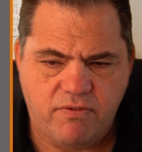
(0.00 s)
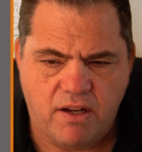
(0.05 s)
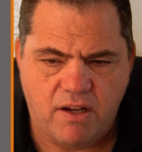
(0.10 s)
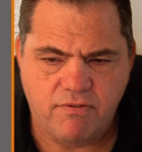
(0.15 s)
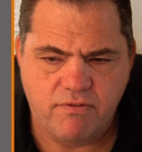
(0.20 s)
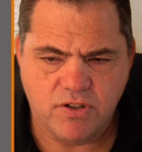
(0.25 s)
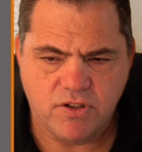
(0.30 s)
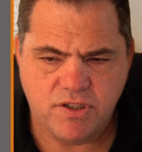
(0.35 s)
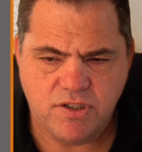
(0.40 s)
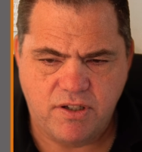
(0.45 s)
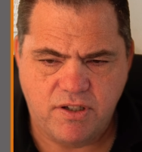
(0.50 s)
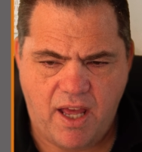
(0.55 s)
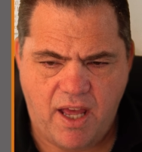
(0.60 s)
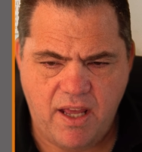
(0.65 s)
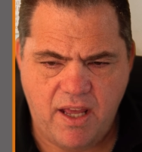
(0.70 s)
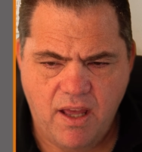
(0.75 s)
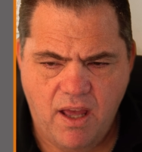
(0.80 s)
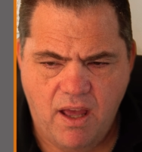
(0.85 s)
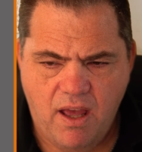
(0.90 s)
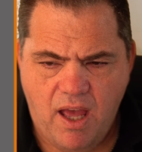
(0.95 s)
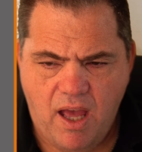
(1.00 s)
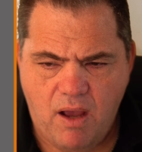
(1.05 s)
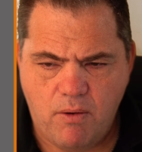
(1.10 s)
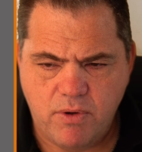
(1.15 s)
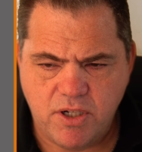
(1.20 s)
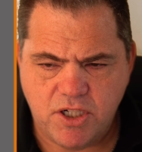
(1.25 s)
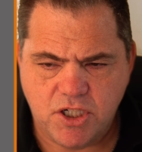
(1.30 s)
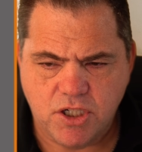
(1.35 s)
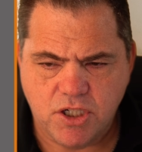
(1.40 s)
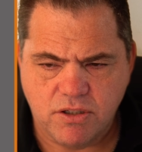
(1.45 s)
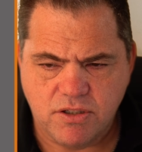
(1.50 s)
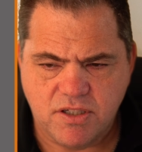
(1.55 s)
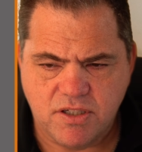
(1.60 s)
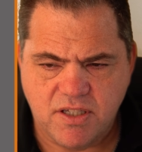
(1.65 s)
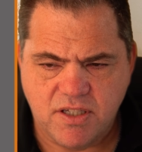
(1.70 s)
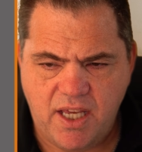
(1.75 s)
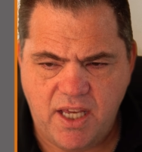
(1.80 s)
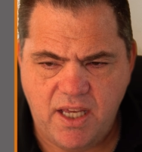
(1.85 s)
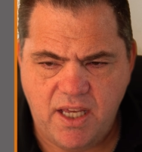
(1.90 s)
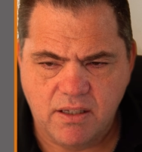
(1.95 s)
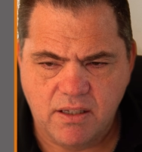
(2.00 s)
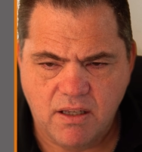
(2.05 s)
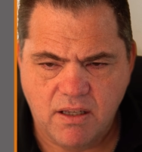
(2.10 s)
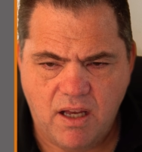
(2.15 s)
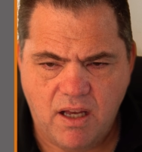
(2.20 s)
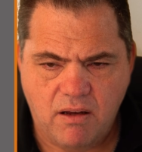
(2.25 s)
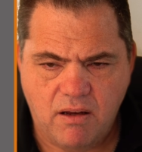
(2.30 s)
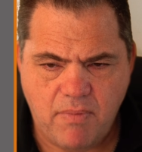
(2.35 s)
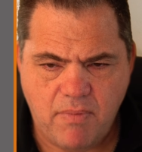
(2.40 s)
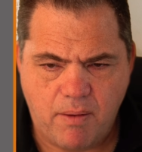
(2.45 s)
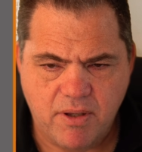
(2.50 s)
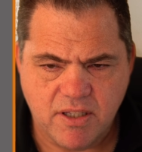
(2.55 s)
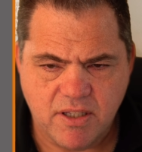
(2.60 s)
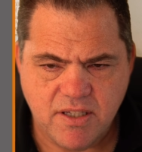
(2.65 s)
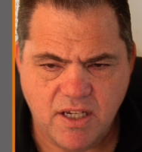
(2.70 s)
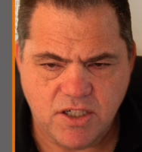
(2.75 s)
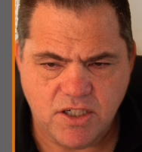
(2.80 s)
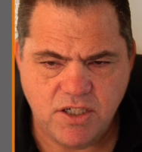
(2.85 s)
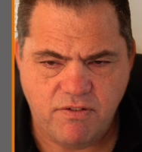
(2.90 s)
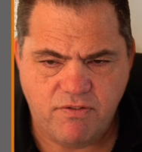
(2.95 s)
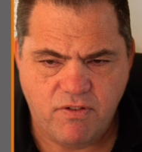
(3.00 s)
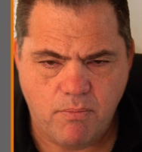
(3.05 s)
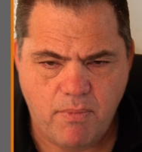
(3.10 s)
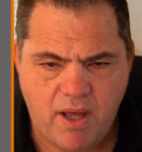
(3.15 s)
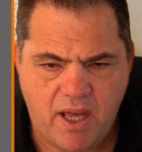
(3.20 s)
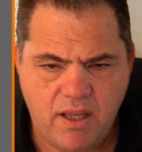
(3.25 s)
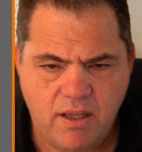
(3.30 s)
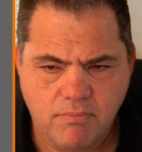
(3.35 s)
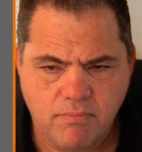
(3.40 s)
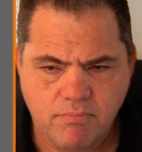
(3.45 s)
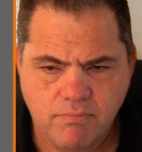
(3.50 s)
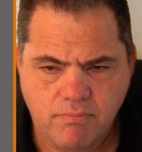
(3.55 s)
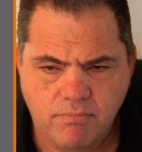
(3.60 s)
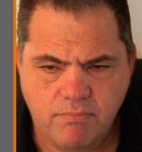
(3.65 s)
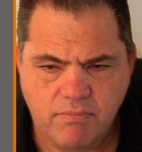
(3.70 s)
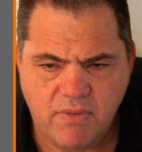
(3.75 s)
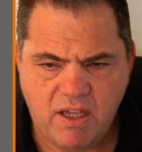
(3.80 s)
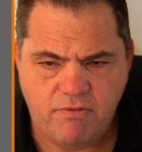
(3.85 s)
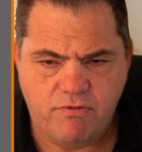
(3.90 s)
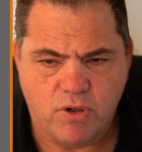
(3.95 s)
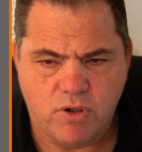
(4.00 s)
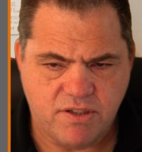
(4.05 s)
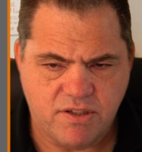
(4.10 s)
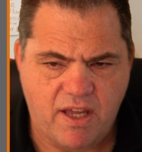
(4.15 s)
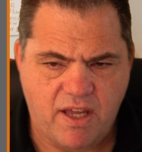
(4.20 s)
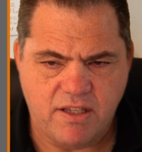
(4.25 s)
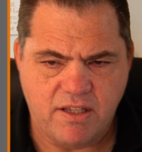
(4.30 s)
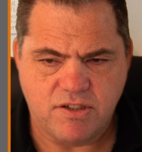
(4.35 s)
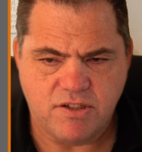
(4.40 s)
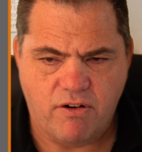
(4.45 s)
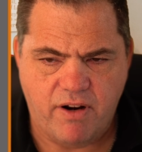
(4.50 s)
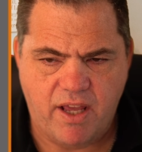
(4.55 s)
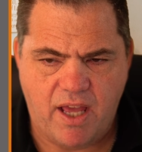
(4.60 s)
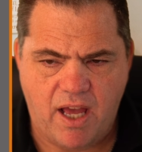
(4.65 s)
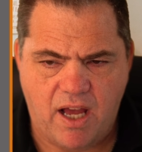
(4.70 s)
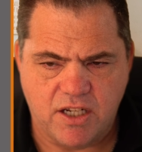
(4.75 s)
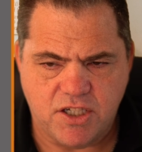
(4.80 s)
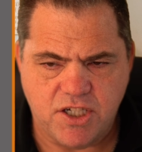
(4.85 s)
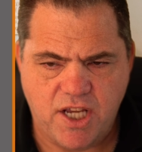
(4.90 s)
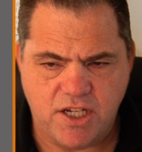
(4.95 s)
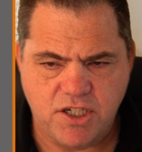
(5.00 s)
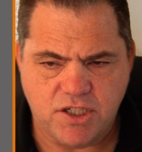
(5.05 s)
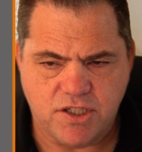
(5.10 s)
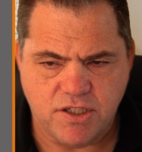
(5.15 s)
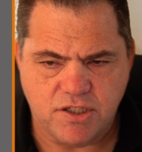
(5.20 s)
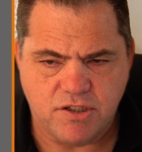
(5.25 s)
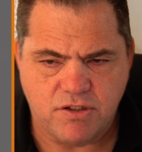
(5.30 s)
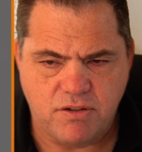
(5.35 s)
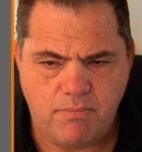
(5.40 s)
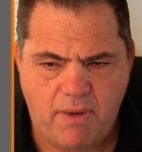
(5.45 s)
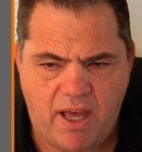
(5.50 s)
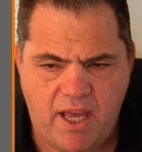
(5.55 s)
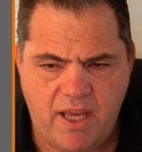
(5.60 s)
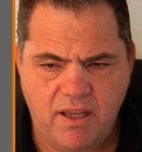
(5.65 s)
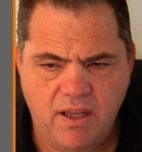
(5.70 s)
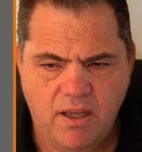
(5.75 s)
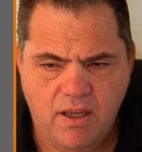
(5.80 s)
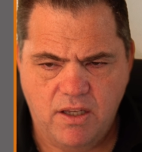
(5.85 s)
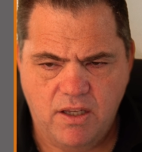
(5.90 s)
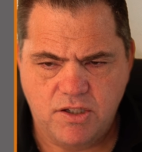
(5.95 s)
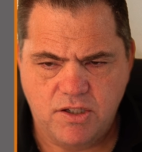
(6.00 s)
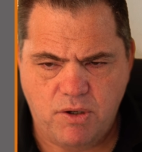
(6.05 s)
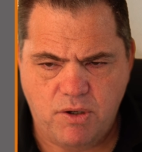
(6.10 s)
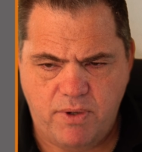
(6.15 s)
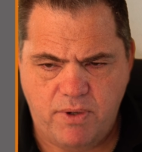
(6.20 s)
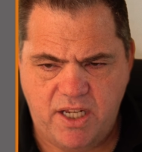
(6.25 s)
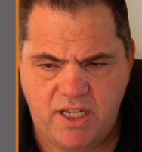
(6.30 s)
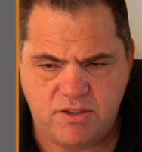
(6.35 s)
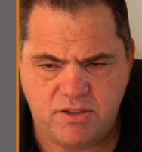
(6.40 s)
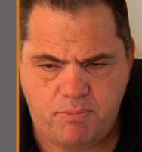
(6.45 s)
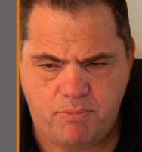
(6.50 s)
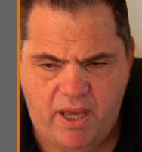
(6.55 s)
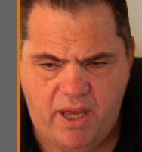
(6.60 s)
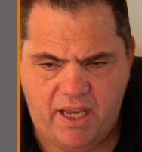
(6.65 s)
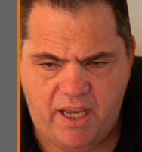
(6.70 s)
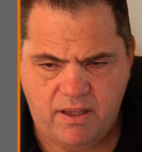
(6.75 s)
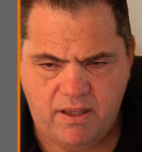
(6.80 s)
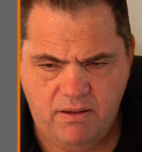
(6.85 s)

for today. And we should see, maybe it's actually for May. Invoice date, sorry, yeah, I changed this to May. So we need to pick